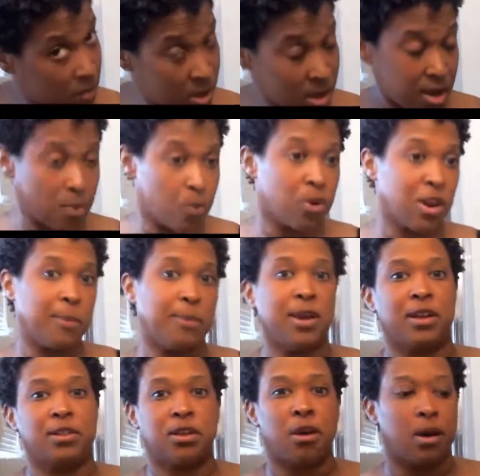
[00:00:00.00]
And when I'm
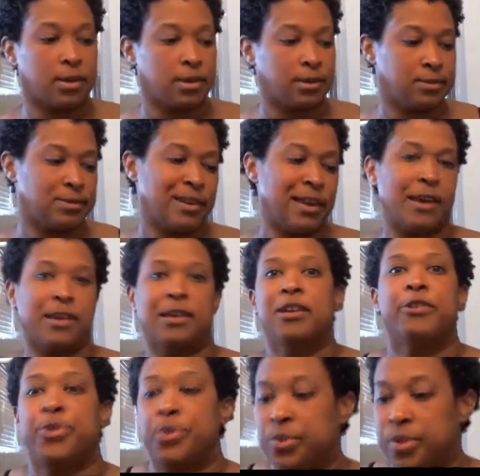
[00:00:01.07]
not talking, I can
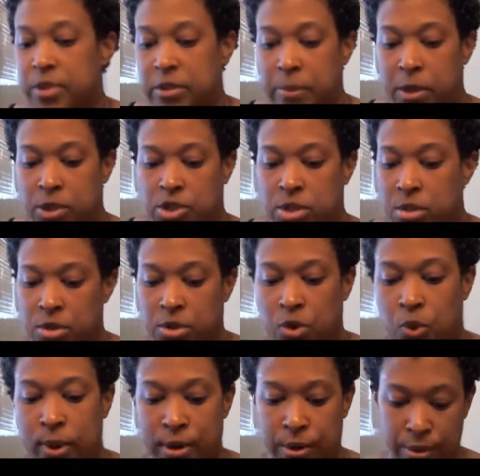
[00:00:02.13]
get through this much
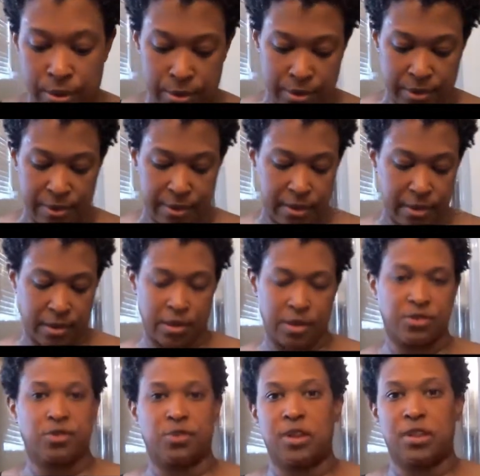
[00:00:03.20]
quicker.
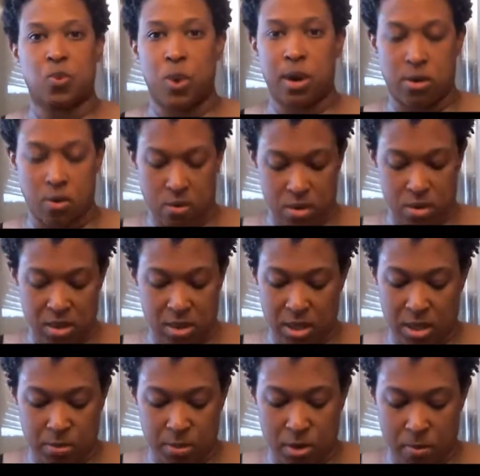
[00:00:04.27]
So that's why it
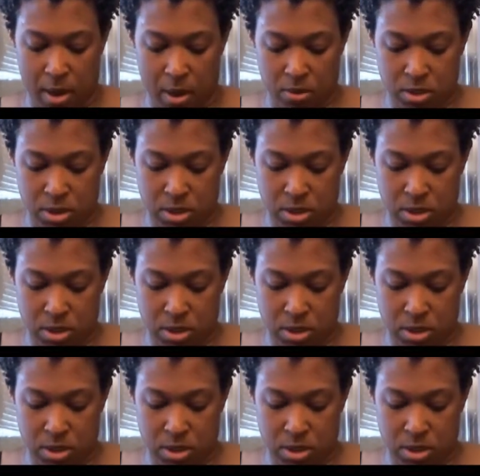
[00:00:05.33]
takes me about